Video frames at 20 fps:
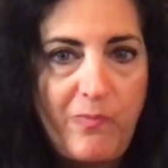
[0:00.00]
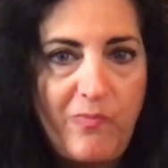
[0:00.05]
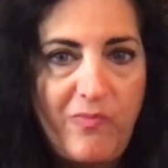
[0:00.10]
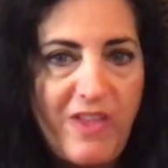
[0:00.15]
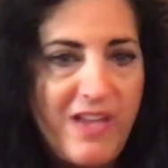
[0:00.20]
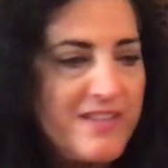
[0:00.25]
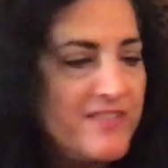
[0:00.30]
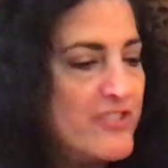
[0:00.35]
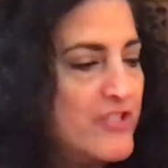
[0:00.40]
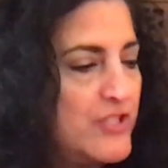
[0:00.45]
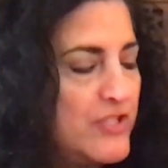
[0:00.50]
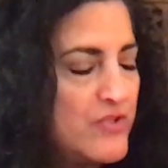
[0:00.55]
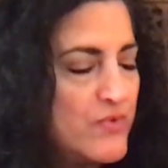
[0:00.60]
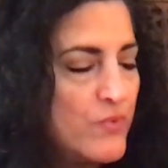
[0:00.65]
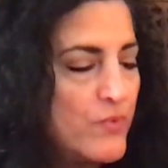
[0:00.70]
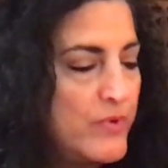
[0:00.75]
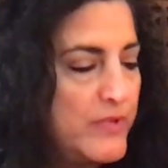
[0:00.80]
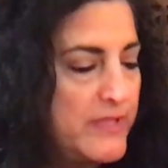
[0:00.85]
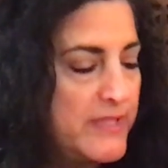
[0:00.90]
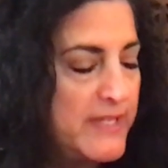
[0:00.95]
It's just
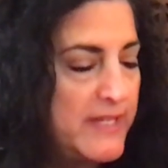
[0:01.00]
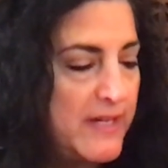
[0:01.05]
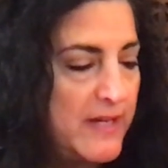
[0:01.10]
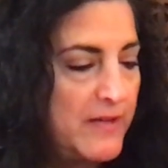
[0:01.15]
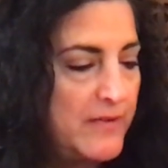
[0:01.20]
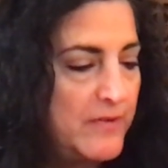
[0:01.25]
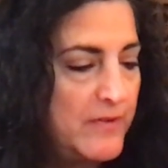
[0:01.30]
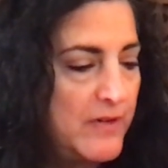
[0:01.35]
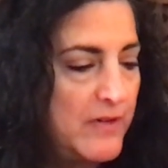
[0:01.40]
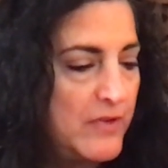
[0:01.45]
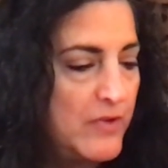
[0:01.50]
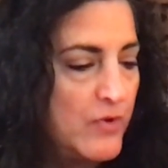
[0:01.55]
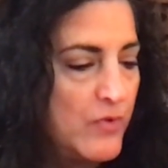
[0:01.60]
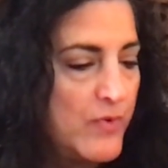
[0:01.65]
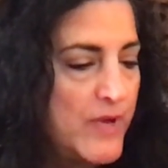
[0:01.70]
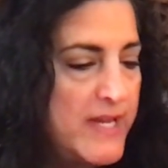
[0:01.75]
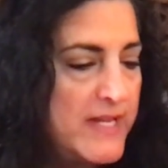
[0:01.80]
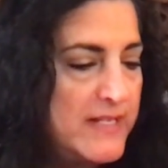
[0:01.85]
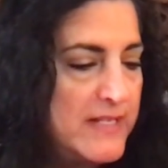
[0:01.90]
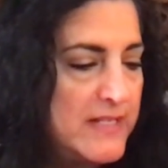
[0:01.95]
really a
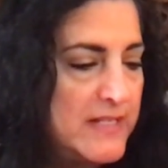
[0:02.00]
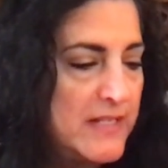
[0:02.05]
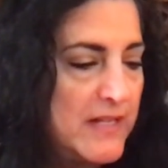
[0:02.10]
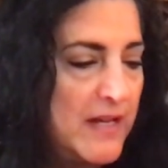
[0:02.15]
great